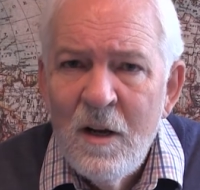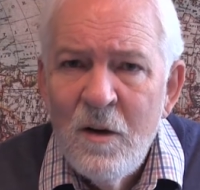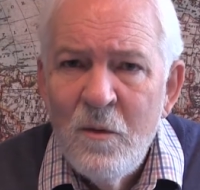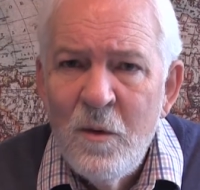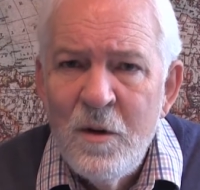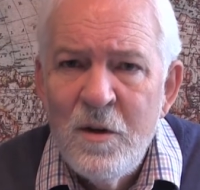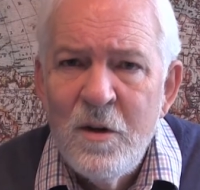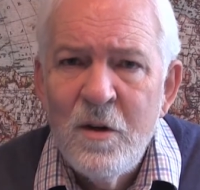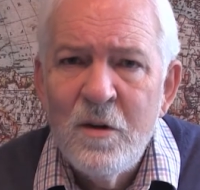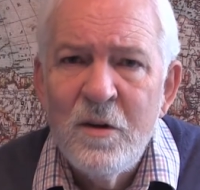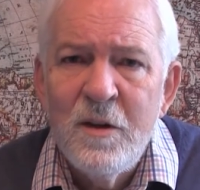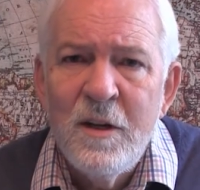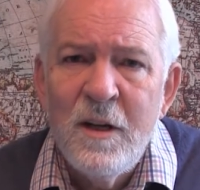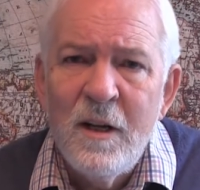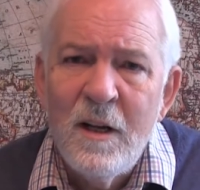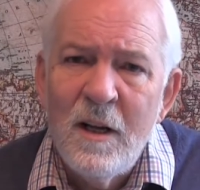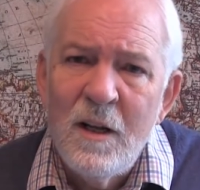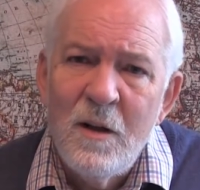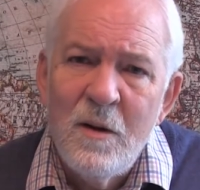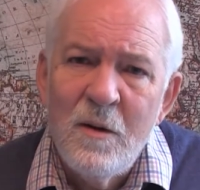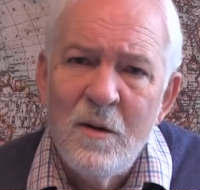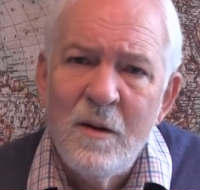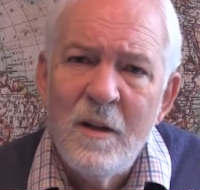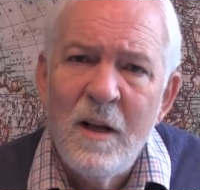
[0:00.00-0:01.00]
When you're
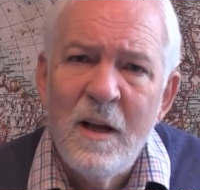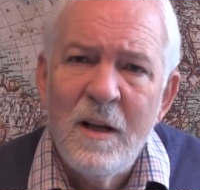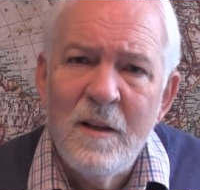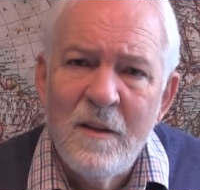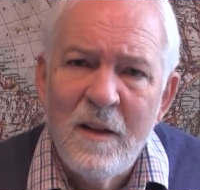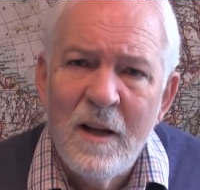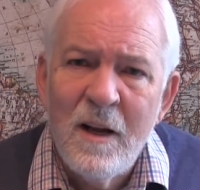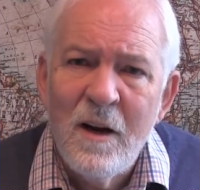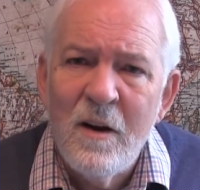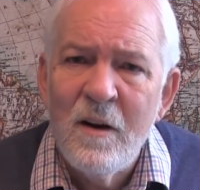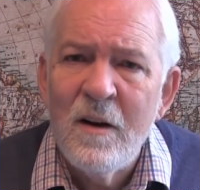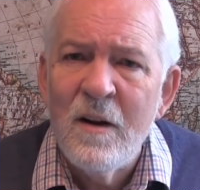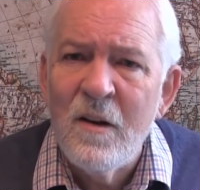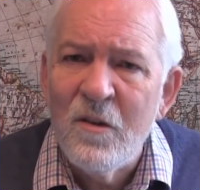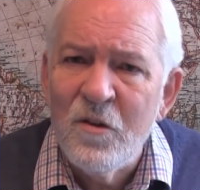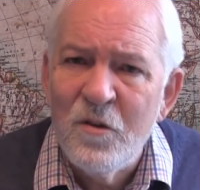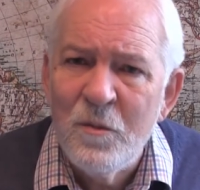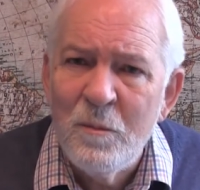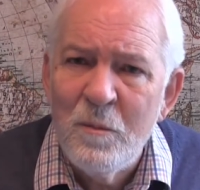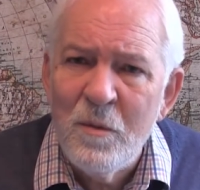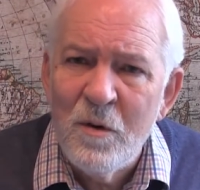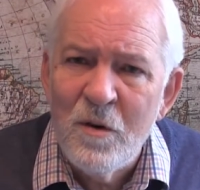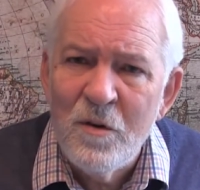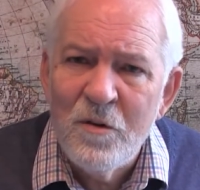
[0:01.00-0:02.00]
dealing in the area of
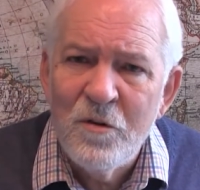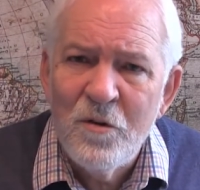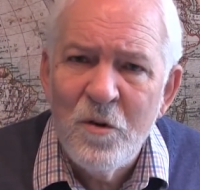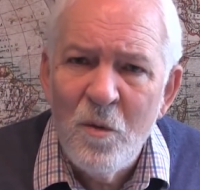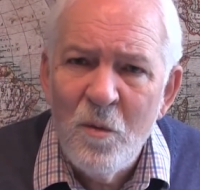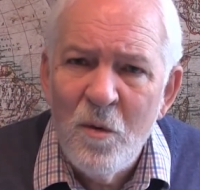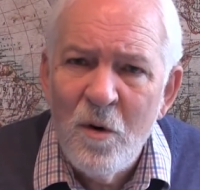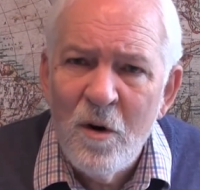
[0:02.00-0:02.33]
spiritual